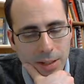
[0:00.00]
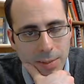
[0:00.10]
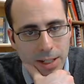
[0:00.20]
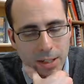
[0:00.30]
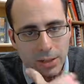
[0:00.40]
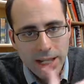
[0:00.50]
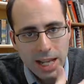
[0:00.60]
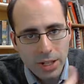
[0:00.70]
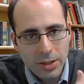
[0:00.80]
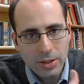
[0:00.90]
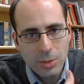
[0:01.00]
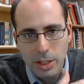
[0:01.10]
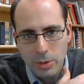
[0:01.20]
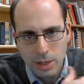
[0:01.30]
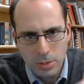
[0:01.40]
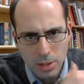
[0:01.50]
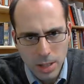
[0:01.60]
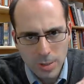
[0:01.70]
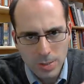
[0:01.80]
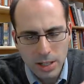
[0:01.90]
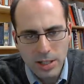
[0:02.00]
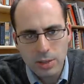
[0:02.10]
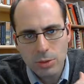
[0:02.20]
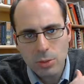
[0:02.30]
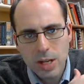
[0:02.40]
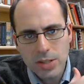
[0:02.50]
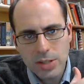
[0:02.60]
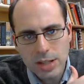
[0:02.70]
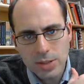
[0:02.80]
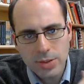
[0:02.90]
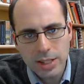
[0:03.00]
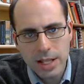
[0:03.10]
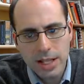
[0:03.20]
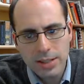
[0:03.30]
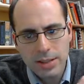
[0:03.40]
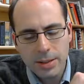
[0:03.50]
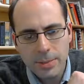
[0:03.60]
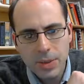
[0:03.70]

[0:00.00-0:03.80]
I know I can't hear you, but I want you to promise me that you will watch that screencast.